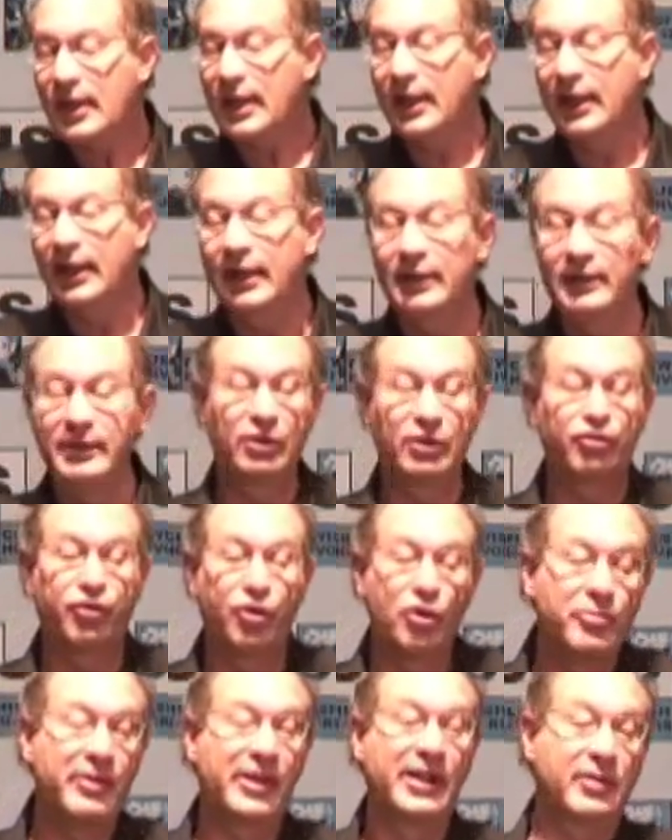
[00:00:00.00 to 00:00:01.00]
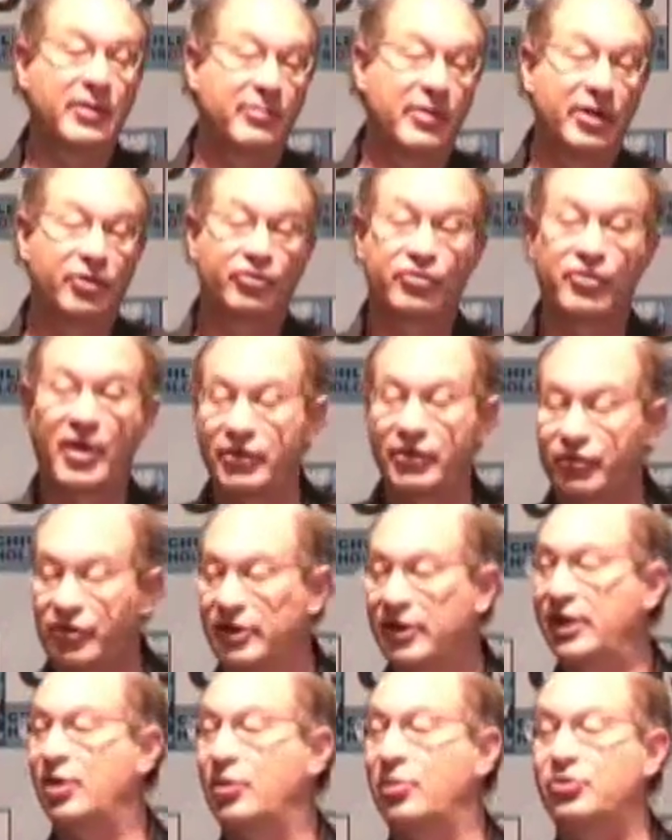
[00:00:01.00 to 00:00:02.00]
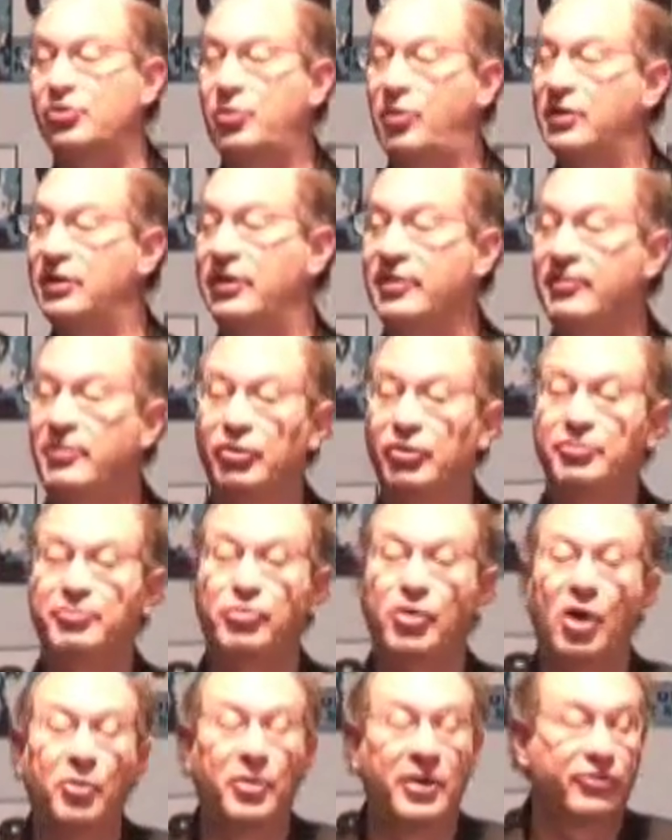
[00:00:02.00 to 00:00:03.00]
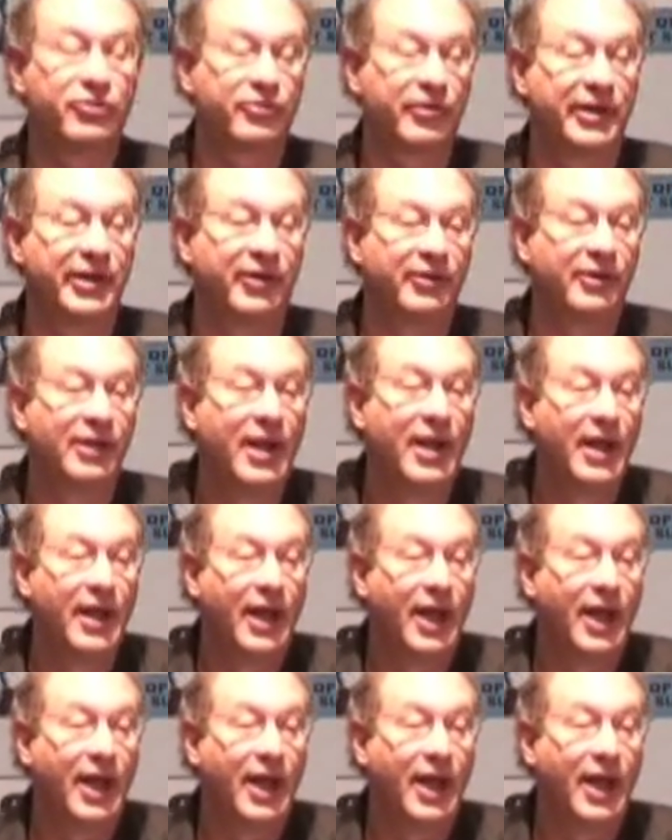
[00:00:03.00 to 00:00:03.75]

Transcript: in the Truman administration, here was one of the most pro-Israel